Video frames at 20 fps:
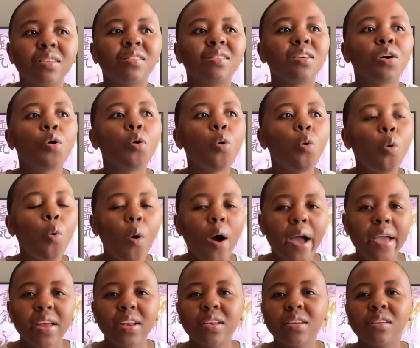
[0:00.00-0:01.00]
the
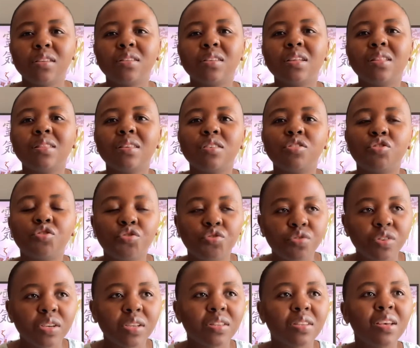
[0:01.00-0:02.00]
quietness in the
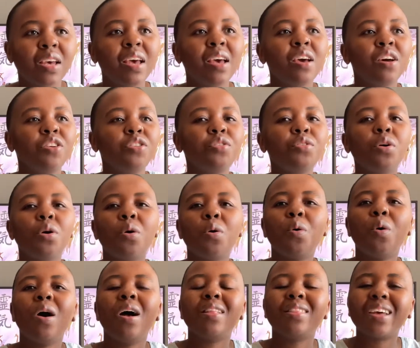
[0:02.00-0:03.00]
streets, you
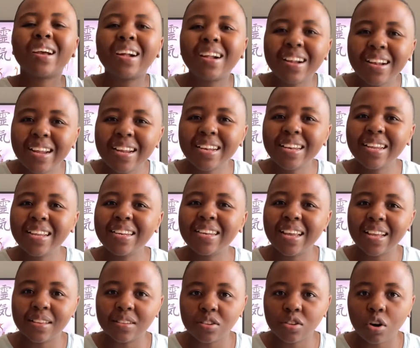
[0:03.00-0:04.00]
know, the
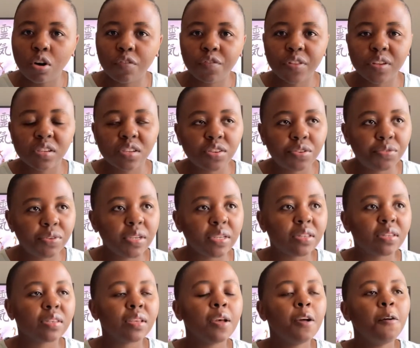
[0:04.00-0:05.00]
cleanliness of the
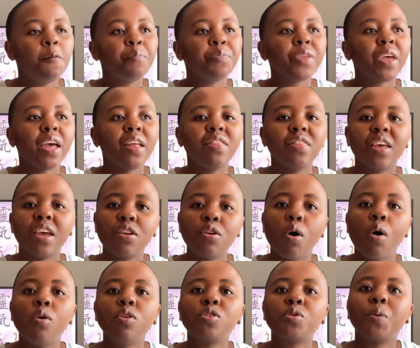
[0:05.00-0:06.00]
streets. And then
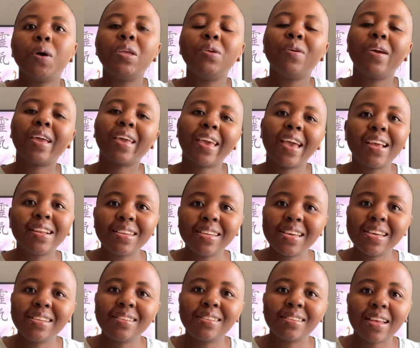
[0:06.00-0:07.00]
also when you get
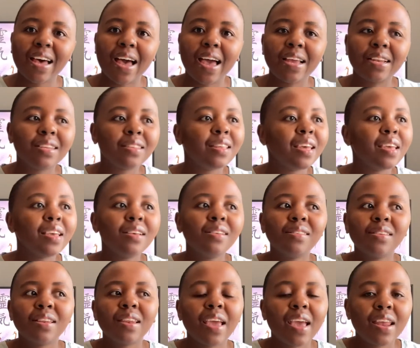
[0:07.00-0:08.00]
inside, there
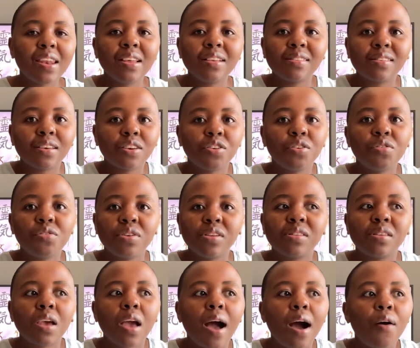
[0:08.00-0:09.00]
isn't any
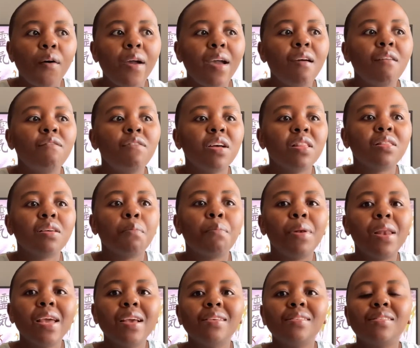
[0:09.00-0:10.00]
security. However, the
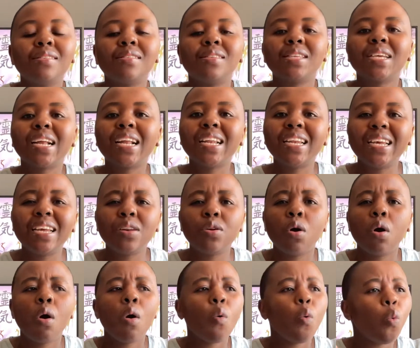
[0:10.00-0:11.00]
place is clean,
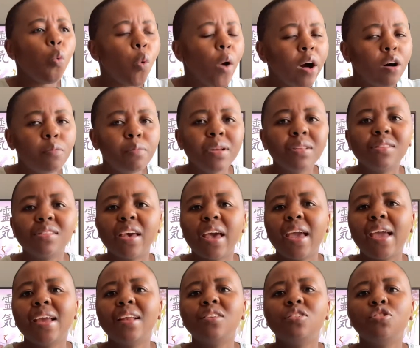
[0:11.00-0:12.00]
well
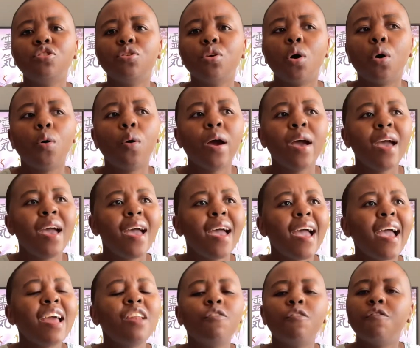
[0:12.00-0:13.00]
maintained, you know,
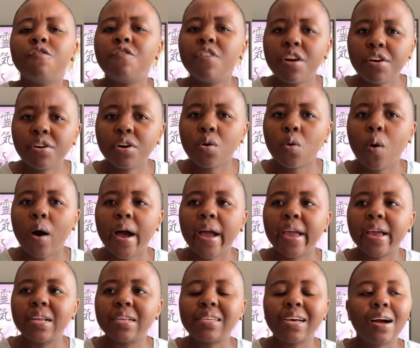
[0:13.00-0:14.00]
and very
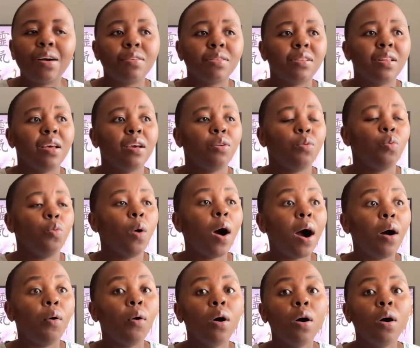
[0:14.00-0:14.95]
quiet. I was like, wow,